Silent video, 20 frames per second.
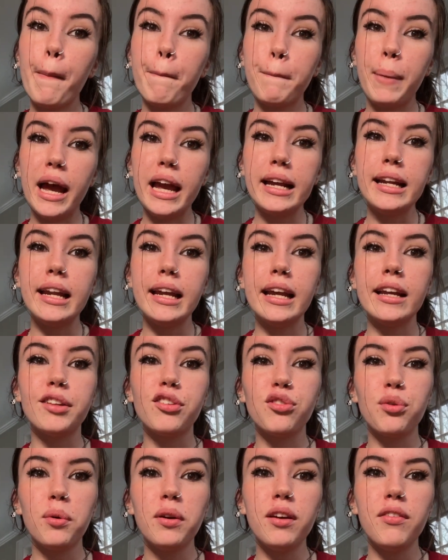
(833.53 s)
but it
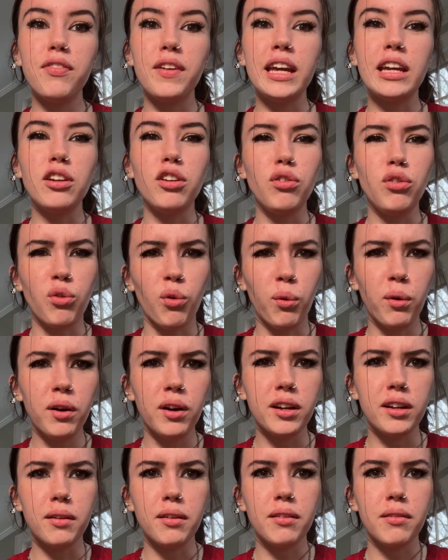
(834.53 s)
sort of
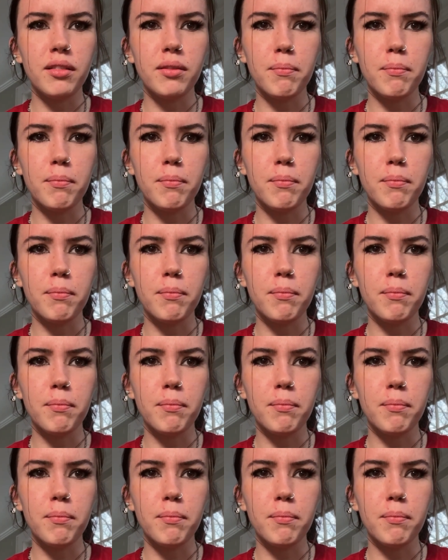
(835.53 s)
ignored